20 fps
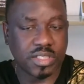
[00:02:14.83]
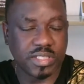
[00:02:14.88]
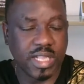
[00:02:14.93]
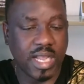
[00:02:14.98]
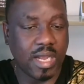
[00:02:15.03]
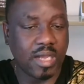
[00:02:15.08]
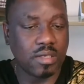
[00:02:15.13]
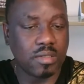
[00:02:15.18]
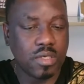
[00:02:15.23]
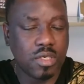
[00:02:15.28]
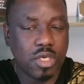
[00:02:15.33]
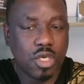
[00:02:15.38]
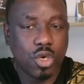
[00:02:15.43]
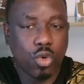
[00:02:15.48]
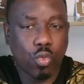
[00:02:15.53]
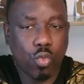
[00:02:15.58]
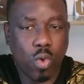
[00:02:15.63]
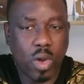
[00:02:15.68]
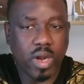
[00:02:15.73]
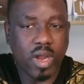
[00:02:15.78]
Now,
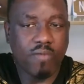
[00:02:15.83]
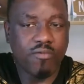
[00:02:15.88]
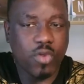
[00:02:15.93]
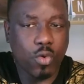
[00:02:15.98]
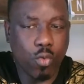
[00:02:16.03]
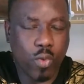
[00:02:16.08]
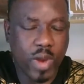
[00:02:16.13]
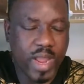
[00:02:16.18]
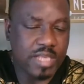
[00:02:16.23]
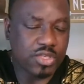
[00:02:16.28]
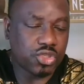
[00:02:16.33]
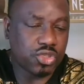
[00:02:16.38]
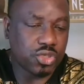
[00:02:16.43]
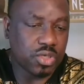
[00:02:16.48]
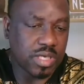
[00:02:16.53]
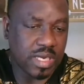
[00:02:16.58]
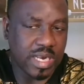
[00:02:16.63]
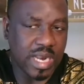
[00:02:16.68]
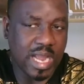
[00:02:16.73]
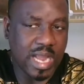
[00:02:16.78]
one of the ways you
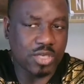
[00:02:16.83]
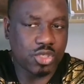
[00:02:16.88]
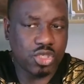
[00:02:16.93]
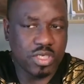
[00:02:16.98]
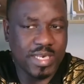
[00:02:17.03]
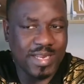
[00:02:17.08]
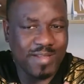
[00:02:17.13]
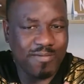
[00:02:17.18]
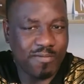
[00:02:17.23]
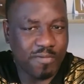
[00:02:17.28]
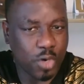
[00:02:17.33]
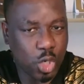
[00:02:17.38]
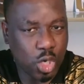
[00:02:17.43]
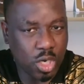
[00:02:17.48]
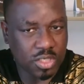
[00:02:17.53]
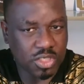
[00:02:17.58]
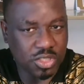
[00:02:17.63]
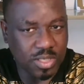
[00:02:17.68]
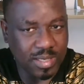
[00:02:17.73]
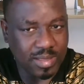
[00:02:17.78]
can actually
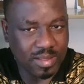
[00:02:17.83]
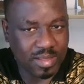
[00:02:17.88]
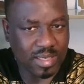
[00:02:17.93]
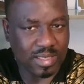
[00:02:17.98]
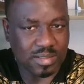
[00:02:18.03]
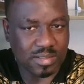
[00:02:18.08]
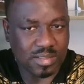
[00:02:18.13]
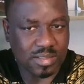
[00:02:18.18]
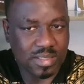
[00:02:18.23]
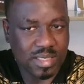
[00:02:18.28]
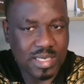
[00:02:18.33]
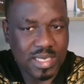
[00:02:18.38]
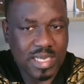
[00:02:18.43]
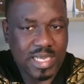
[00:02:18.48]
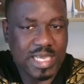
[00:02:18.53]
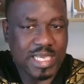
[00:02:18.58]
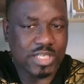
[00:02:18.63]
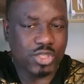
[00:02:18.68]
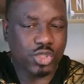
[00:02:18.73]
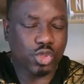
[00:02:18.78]
focus on this
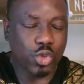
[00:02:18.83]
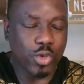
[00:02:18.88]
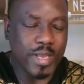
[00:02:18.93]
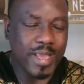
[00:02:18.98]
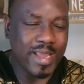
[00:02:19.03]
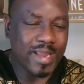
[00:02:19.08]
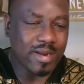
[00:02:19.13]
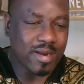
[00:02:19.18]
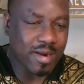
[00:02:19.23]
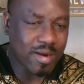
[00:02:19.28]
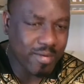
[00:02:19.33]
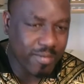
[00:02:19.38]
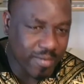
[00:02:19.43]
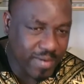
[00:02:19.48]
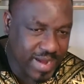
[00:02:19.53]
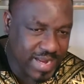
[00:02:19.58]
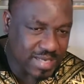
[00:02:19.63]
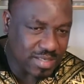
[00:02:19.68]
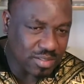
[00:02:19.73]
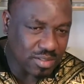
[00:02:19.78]
is to
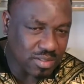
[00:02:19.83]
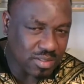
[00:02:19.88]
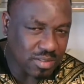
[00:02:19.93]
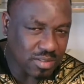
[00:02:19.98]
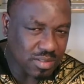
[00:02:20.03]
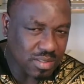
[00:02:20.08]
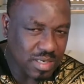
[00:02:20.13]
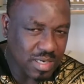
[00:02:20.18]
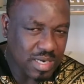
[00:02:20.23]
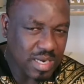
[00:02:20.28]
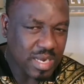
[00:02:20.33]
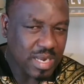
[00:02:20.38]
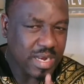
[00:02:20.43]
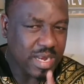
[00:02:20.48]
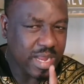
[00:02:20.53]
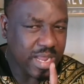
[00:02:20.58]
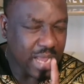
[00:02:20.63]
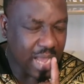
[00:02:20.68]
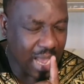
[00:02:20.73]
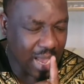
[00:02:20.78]
increase
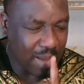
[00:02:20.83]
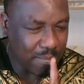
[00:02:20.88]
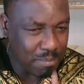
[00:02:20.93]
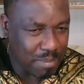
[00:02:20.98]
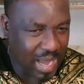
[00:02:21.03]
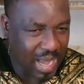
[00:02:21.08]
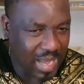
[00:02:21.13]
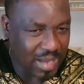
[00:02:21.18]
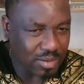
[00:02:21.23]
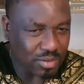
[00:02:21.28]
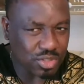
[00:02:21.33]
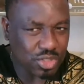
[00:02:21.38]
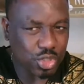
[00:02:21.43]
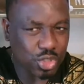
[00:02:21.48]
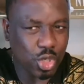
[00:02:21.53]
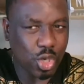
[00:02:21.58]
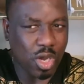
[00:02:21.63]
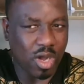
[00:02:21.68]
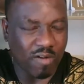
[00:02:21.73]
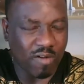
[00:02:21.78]
the amount
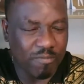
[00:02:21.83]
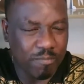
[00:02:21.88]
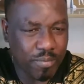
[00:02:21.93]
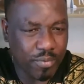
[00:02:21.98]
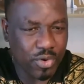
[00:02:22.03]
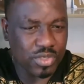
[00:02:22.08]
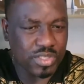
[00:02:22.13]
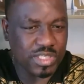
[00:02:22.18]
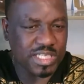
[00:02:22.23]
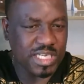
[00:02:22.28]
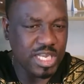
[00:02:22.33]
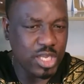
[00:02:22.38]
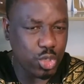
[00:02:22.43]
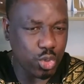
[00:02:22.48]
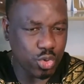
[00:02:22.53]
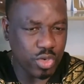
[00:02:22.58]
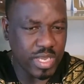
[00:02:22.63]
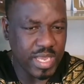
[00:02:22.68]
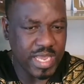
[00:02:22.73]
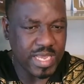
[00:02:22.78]
of protein
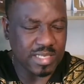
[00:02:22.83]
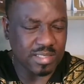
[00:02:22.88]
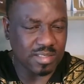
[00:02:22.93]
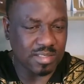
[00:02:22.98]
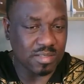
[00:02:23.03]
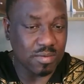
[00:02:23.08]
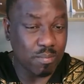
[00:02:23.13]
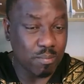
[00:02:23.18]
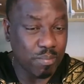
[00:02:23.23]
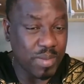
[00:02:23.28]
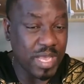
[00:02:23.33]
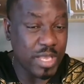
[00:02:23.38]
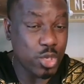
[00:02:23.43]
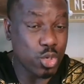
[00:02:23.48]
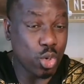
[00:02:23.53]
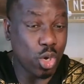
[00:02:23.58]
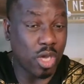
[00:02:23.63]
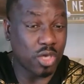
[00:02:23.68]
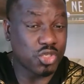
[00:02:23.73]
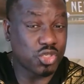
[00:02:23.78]
you eat, but you
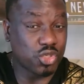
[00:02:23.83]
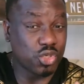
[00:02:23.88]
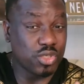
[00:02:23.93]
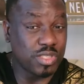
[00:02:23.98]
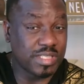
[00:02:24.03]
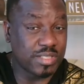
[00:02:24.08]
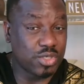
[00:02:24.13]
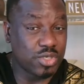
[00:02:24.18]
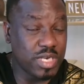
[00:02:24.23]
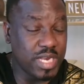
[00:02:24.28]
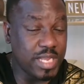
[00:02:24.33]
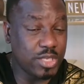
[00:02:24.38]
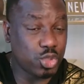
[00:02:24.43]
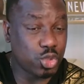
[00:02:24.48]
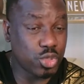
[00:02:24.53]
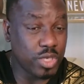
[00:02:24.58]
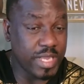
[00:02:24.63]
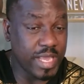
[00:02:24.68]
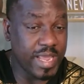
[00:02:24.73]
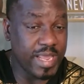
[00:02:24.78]
also still need
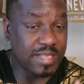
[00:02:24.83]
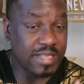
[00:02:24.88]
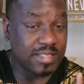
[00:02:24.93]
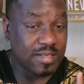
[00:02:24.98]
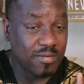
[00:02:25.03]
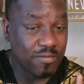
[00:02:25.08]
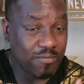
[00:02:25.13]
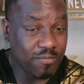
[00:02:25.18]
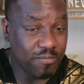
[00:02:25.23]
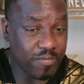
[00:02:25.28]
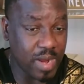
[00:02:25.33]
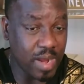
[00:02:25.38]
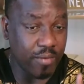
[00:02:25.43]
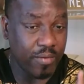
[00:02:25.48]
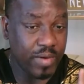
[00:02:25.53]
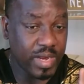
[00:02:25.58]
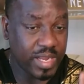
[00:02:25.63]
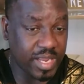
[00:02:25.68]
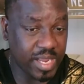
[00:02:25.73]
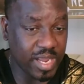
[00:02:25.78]
to eat
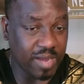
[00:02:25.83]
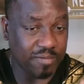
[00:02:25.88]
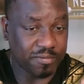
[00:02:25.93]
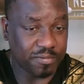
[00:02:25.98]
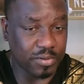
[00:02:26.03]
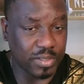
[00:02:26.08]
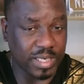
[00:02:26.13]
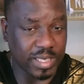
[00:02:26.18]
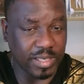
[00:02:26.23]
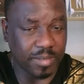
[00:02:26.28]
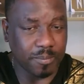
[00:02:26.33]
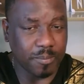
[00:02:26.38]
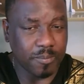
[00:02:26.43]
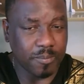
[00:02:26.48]
very carefully.